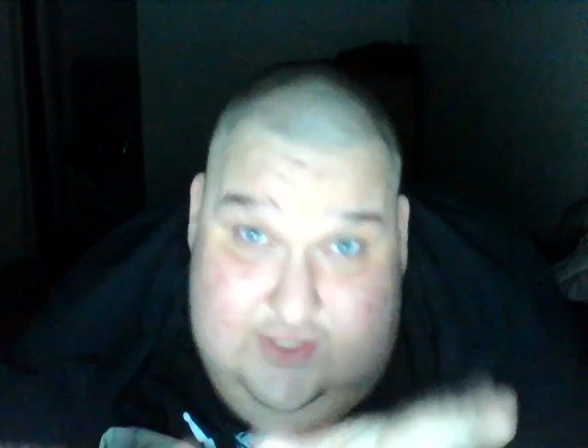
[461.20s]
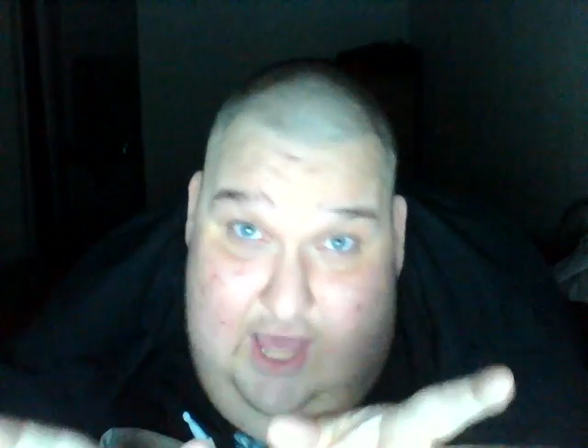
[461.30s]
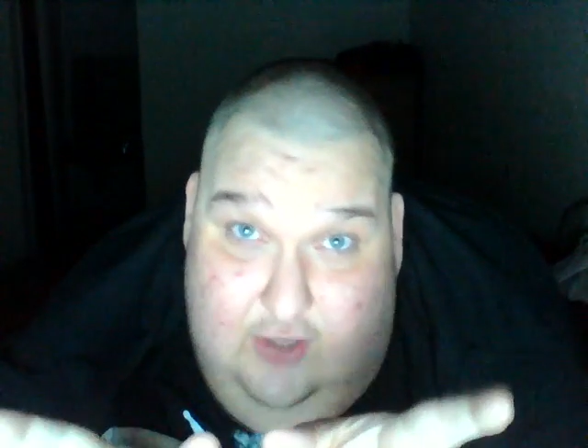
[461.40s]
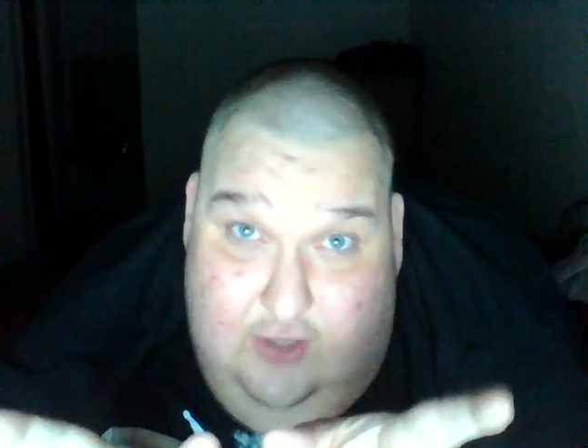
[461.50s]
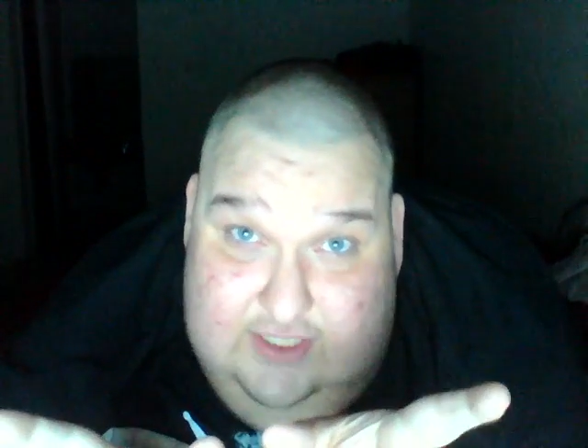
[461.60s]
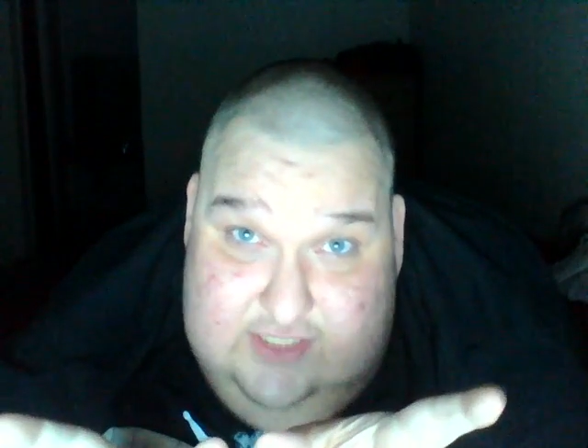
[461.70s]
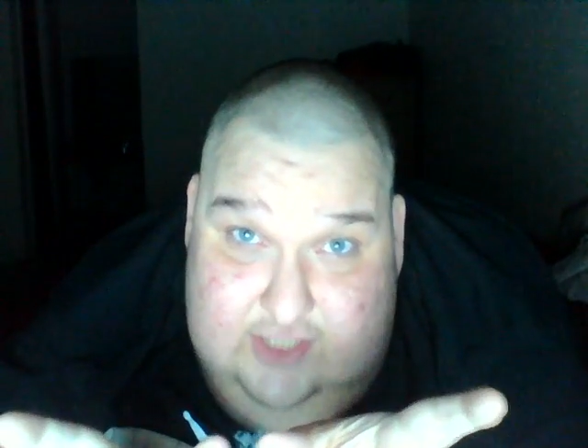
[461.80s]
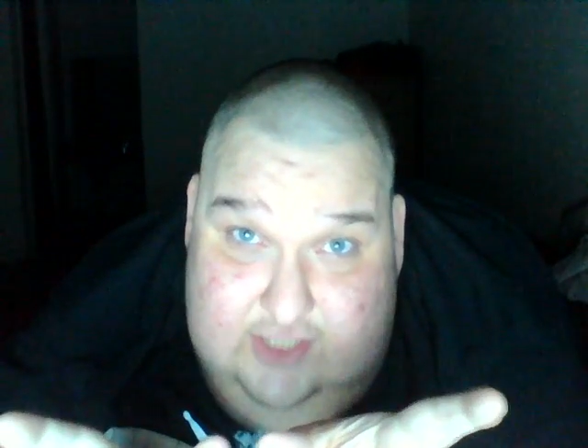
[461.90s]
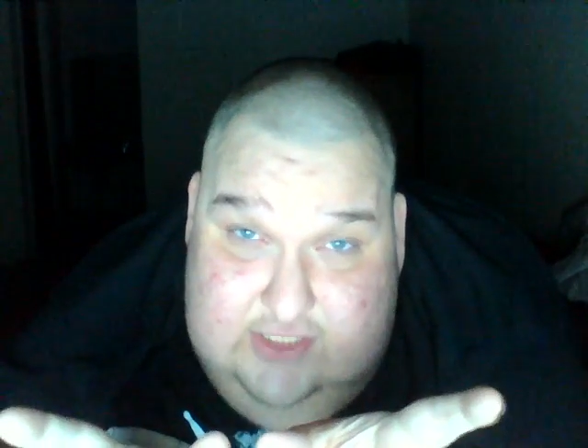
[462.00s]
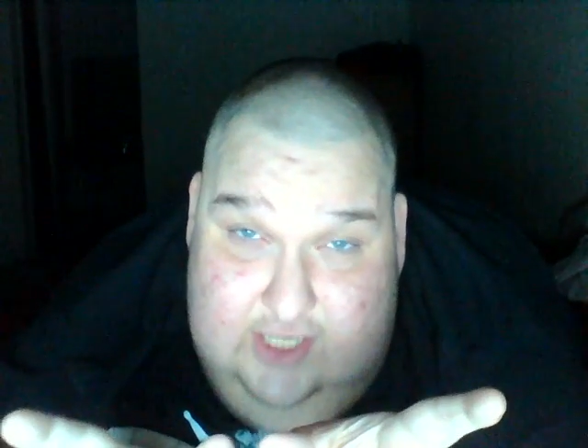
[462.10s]
the hell gonna
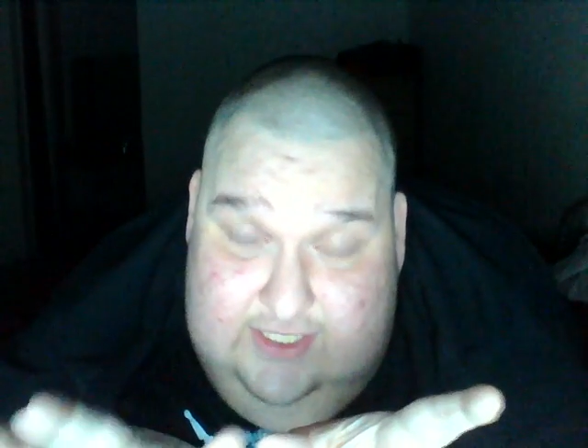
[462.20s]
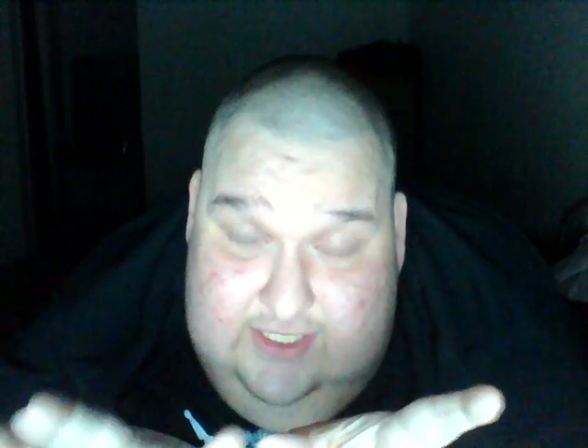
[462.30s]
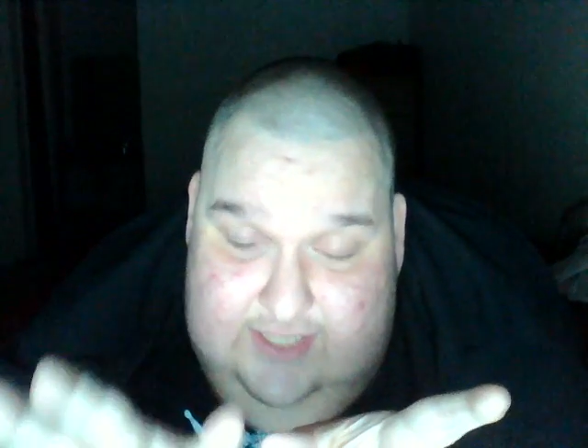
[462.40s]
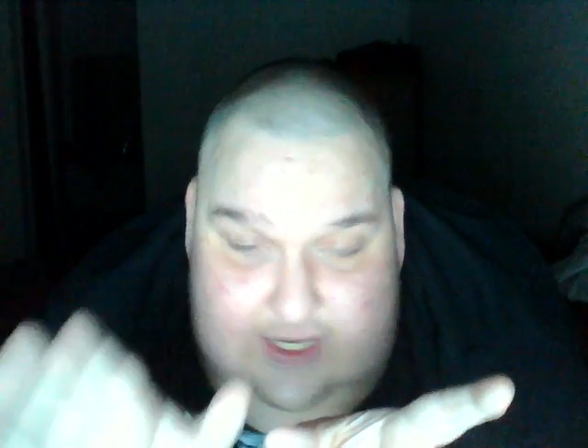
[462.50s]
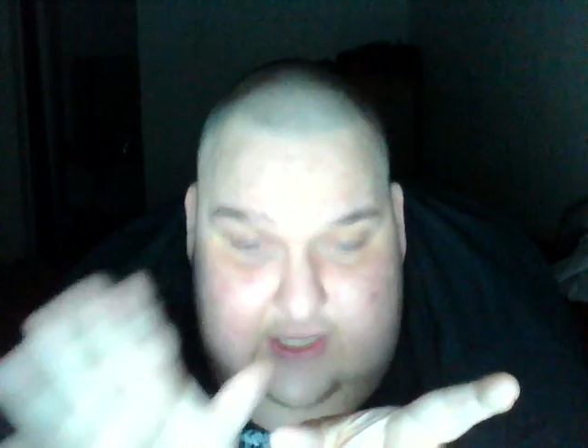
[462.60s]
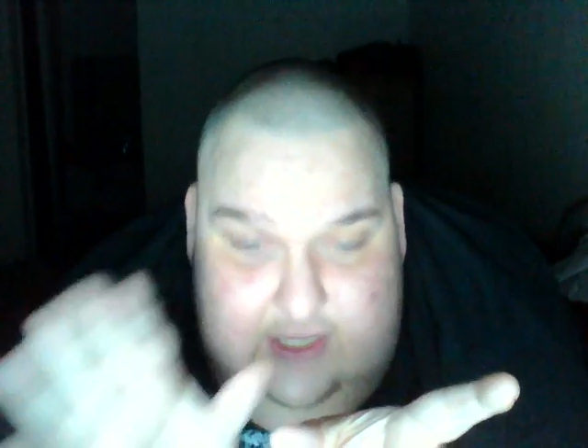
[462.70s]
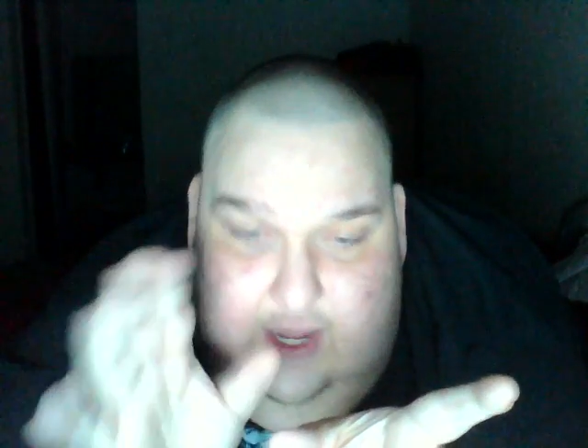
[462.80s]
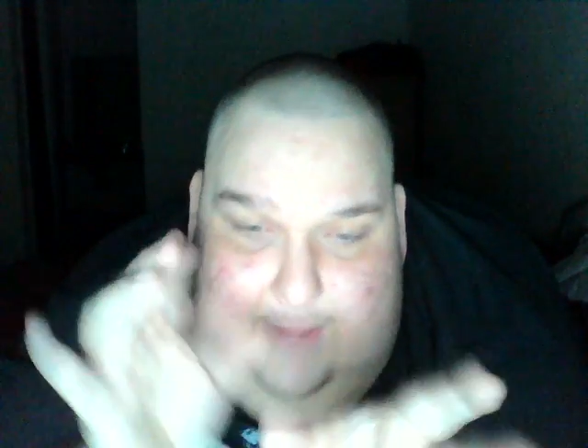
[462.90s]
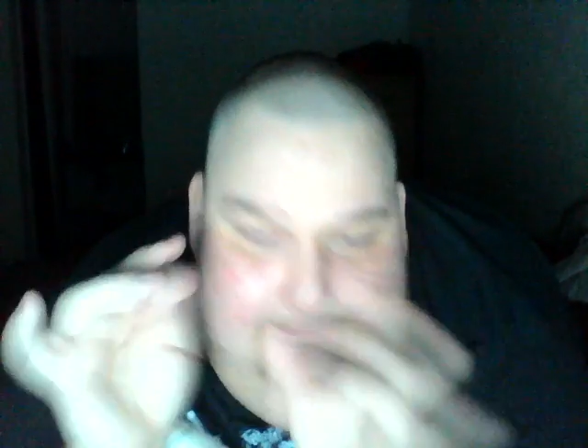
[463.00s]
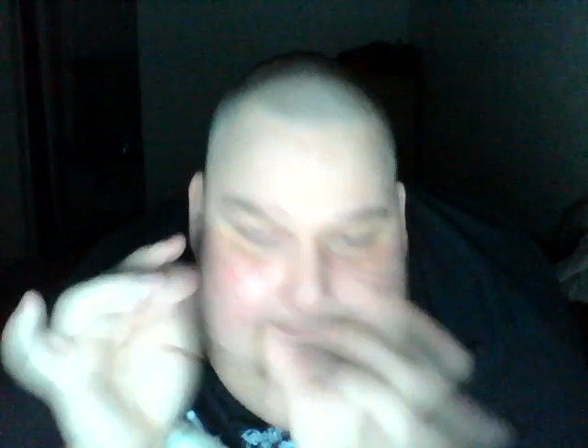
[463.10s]
start sucking dick.
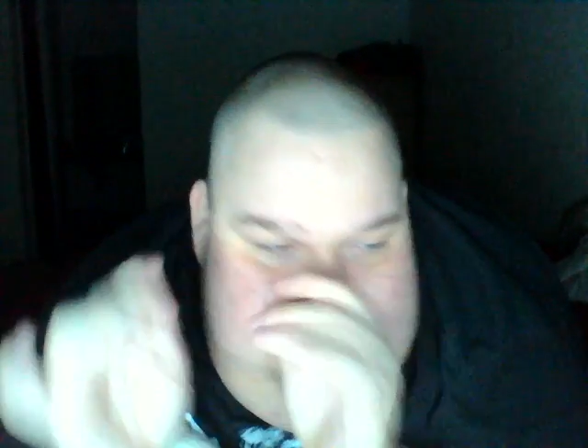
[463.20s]
Uh,